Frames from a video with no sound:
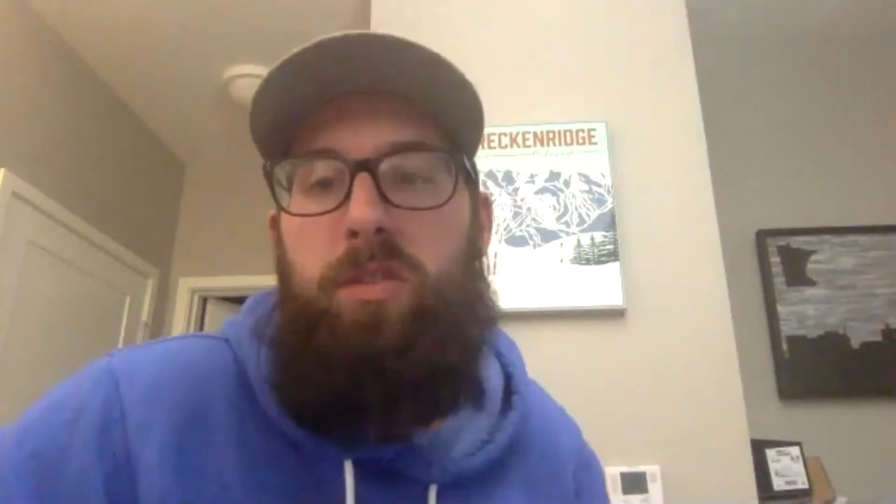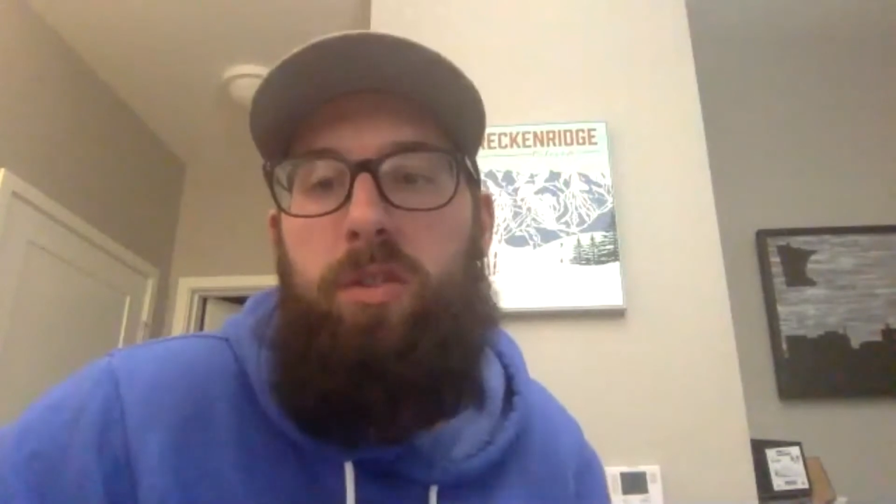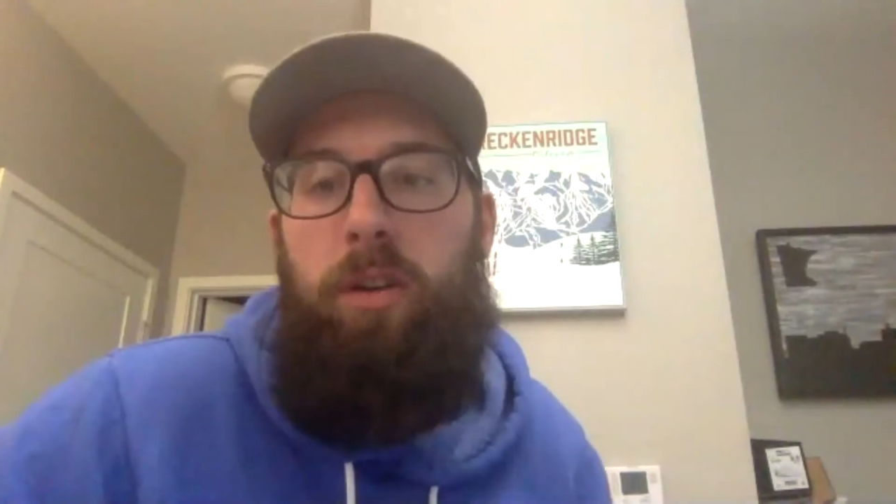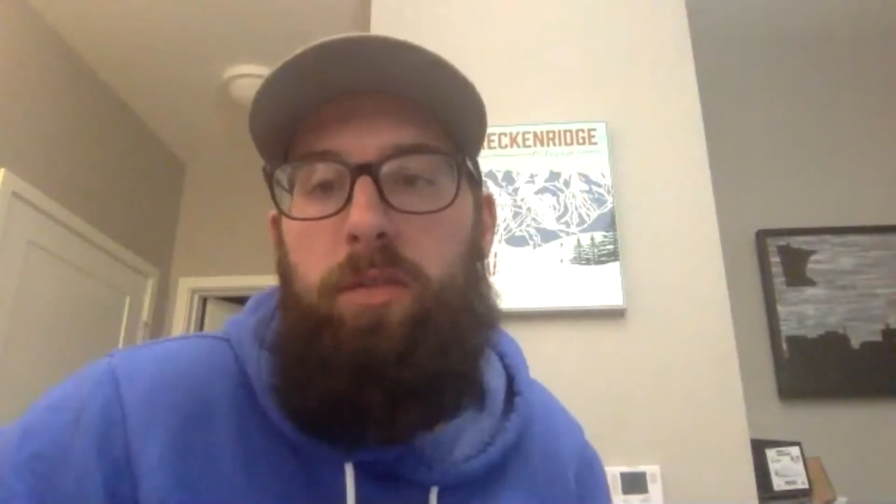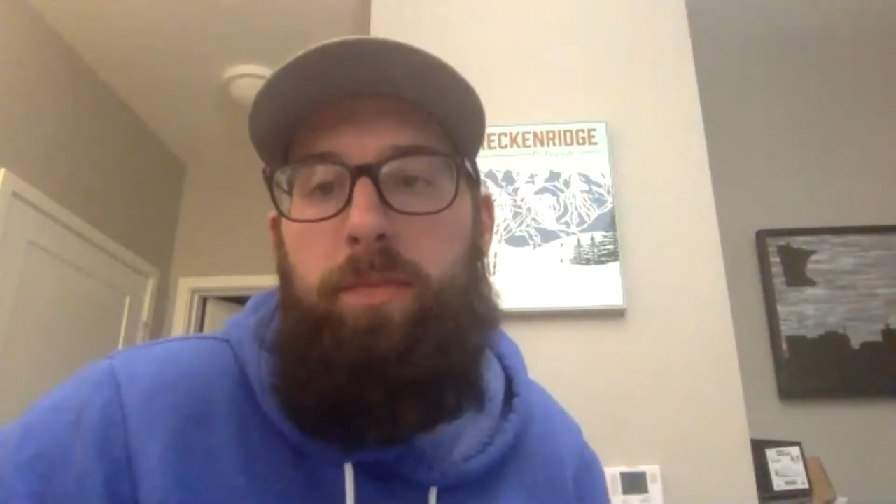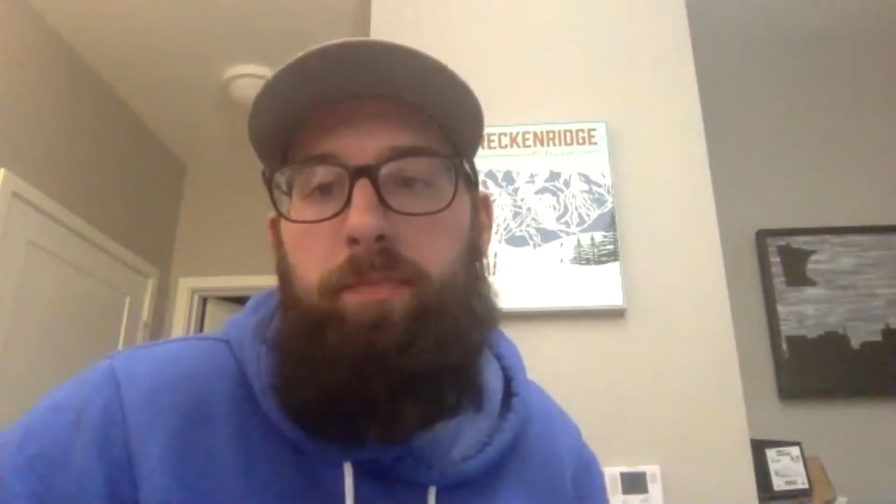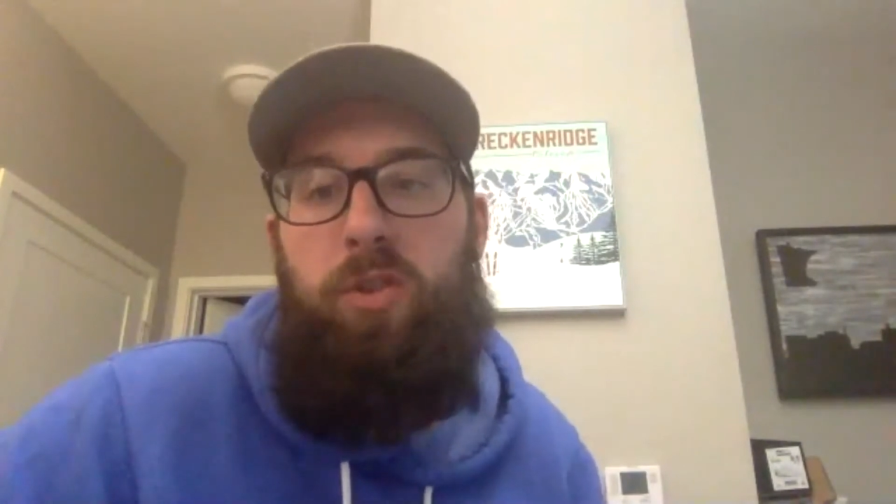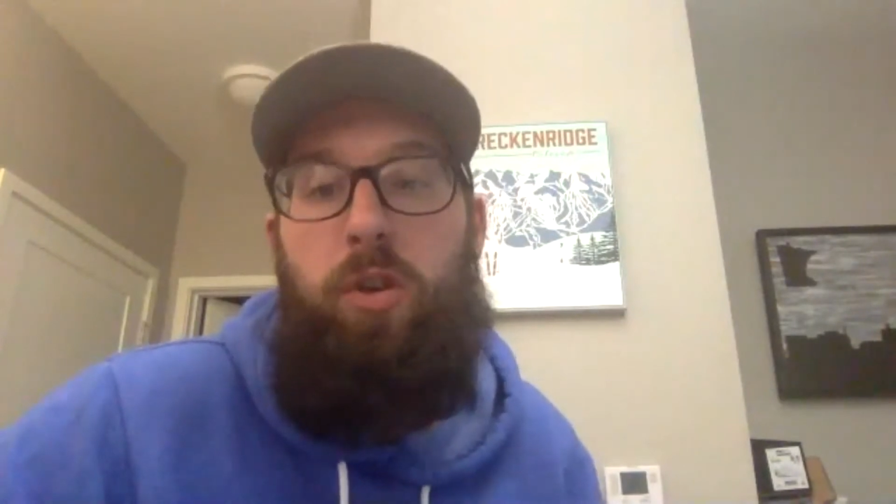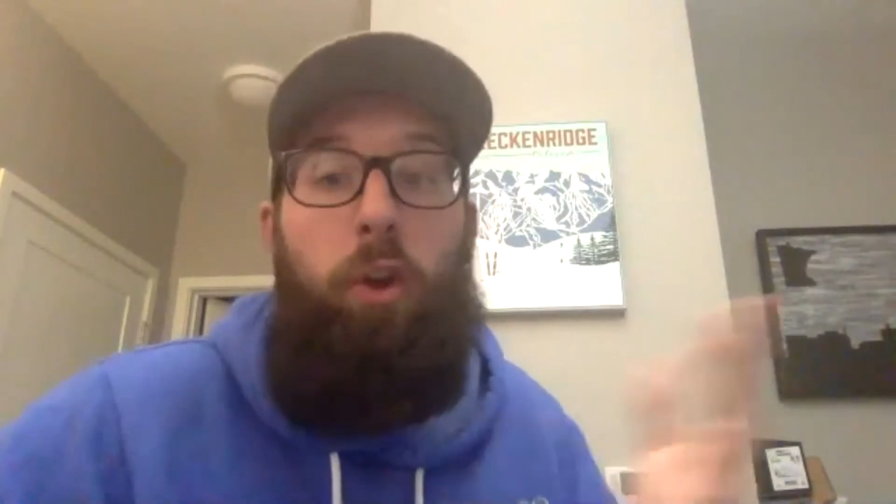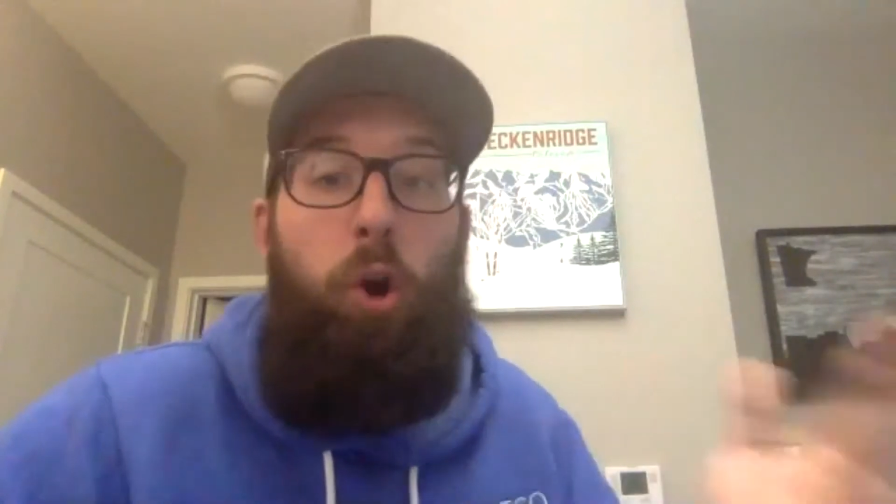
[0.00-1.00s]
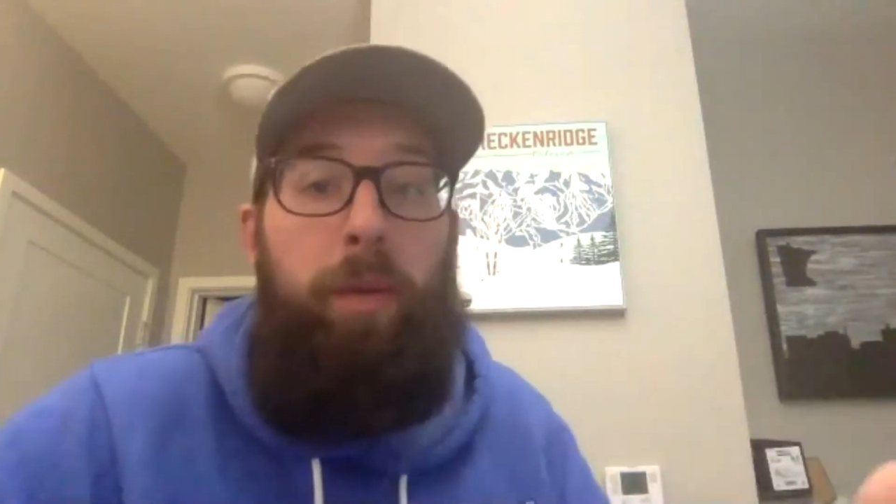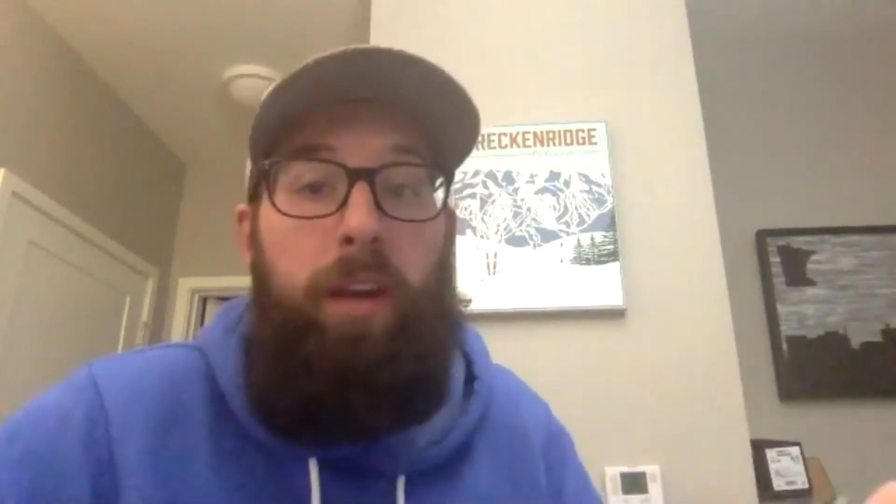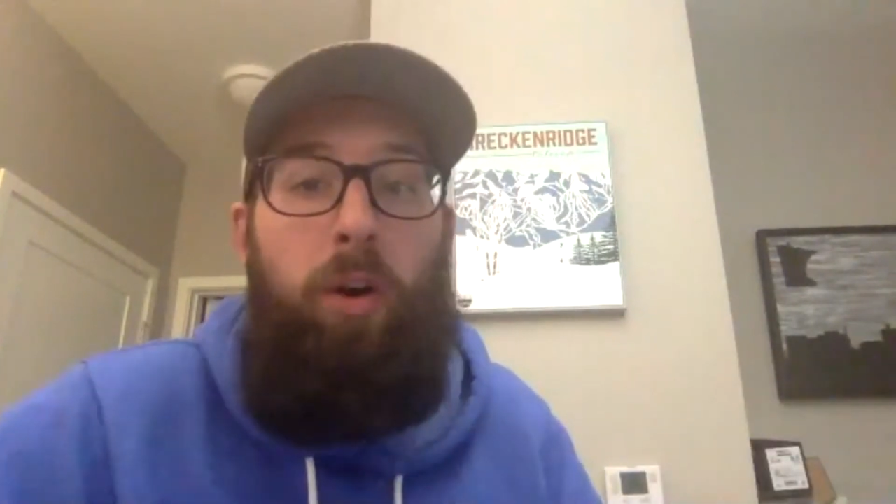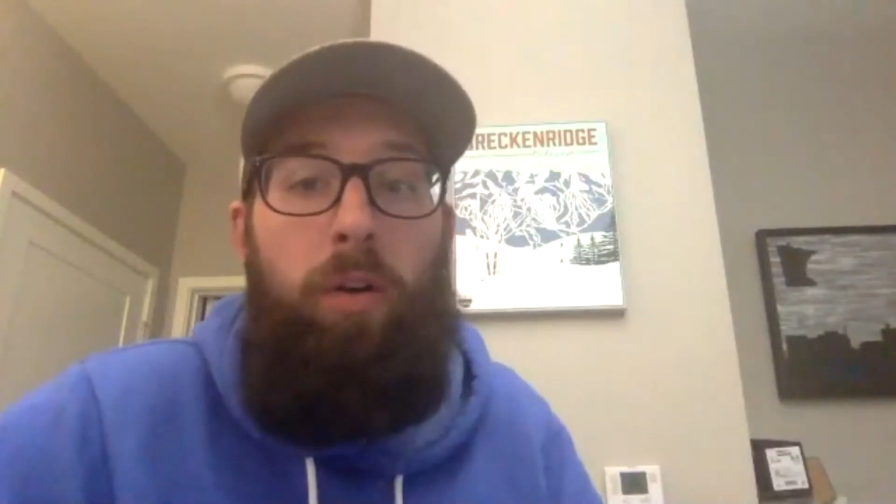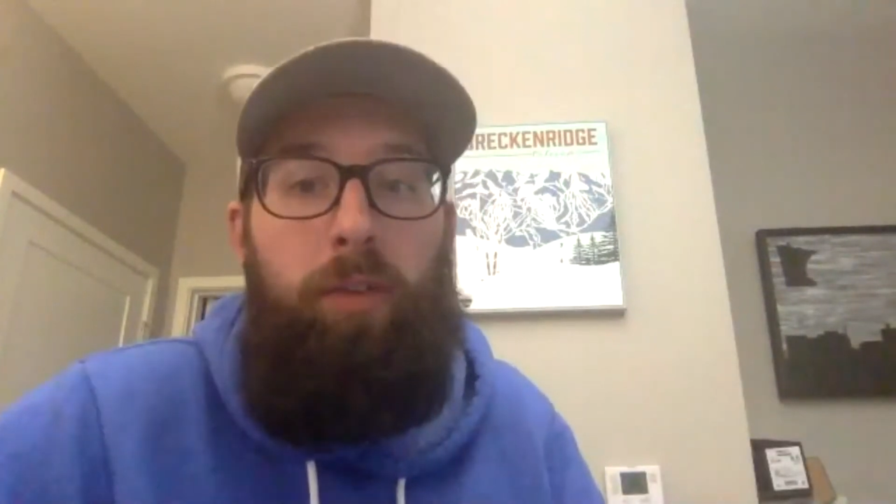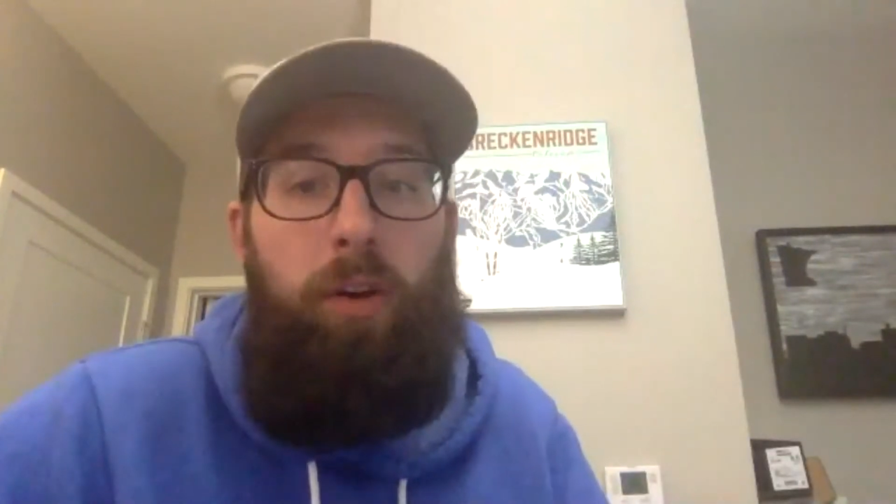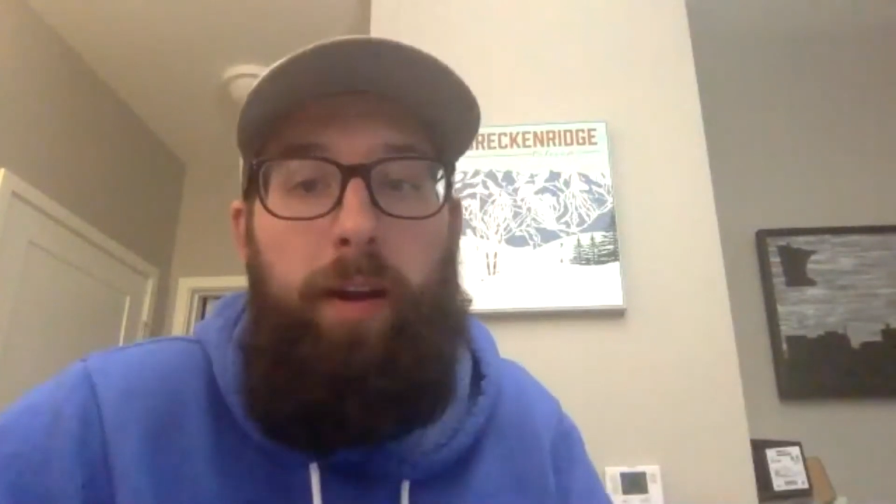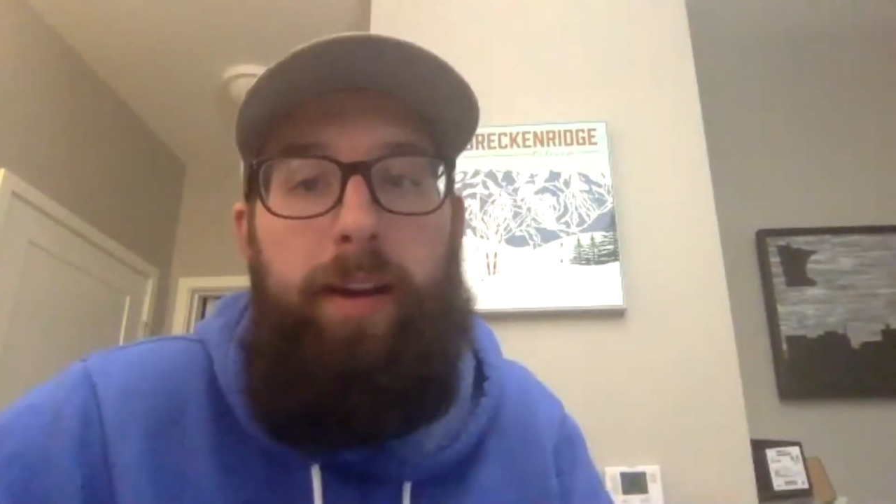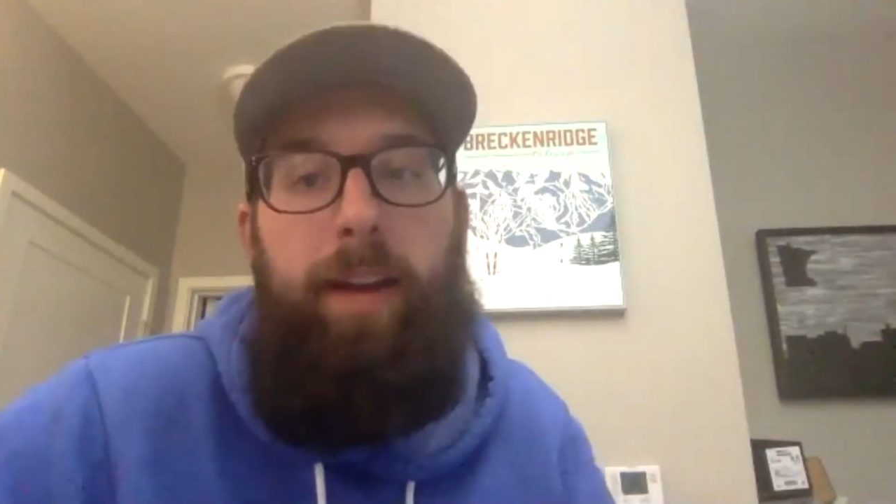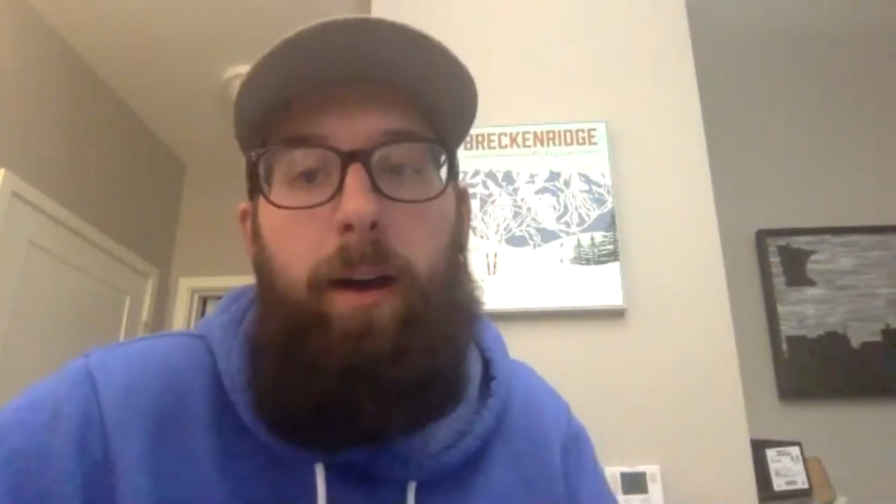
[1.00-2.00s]
Jones, so if you're open to going for it
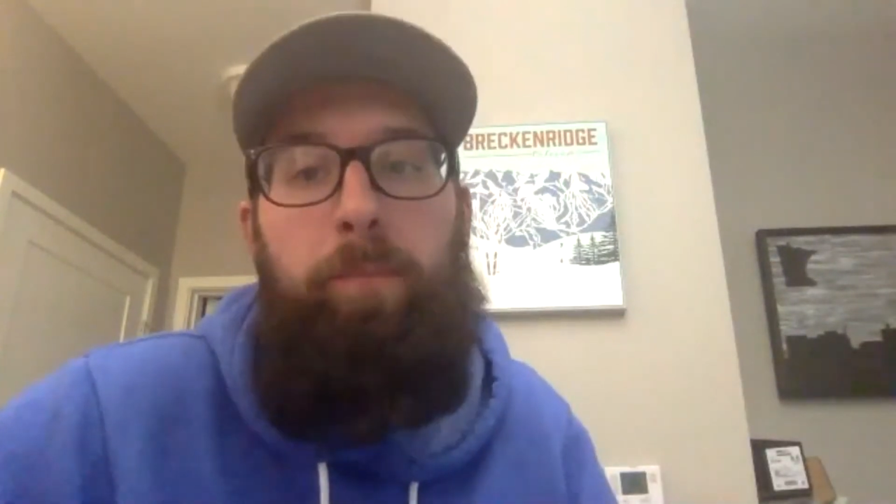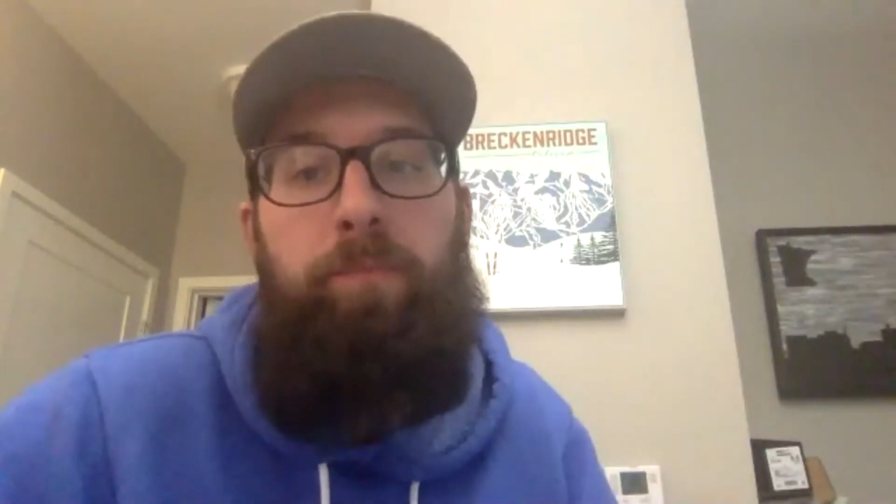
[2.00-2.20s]
right now,